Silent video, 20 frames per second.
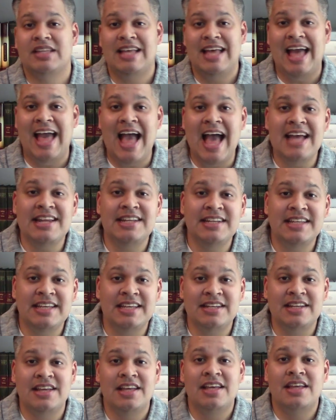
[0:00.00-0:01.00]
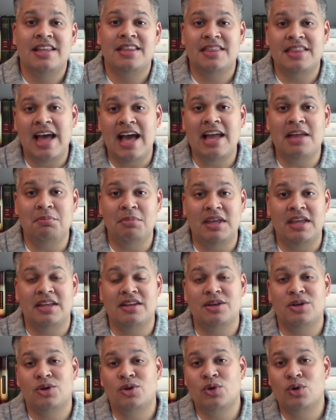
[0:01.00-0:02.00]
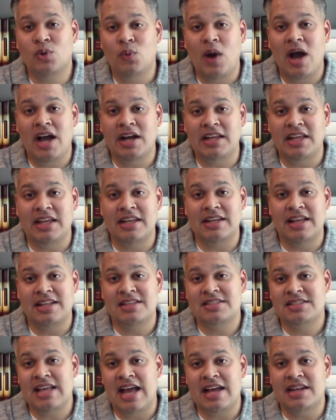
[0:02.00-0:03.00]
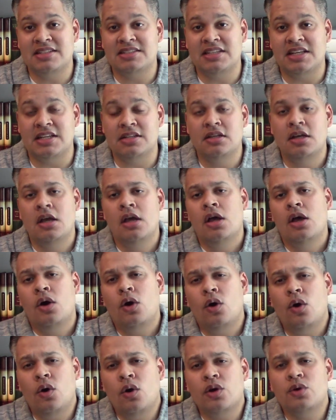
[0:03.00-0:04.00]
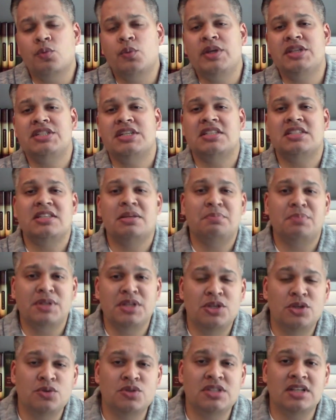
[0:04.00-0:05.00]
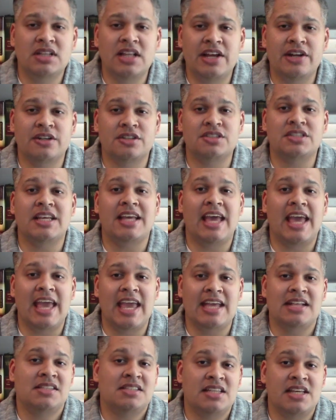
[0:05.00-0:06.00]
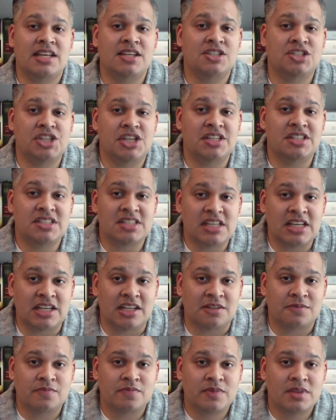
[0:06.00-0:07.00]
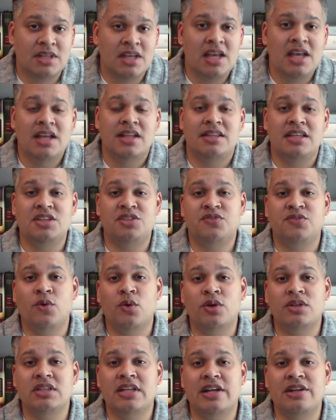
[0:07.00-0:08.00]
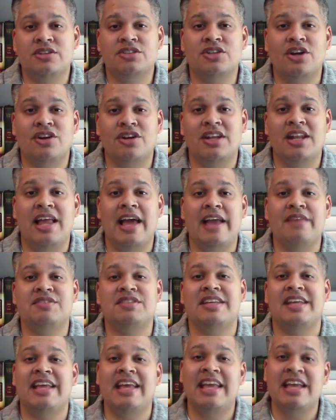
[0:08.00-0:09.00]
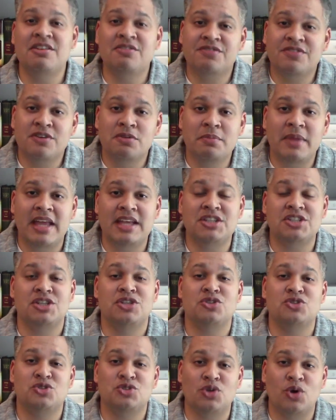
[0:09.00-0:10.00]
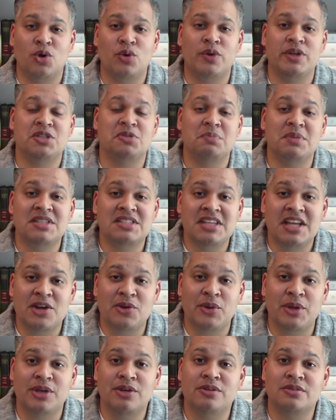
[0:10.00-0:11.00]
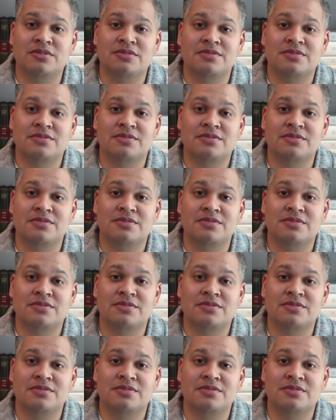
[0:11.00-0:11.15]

adenine, thymine, guanine, and cytosine, or we just simply use the letters A, T, G, C. These 4 letters are life's information storage material.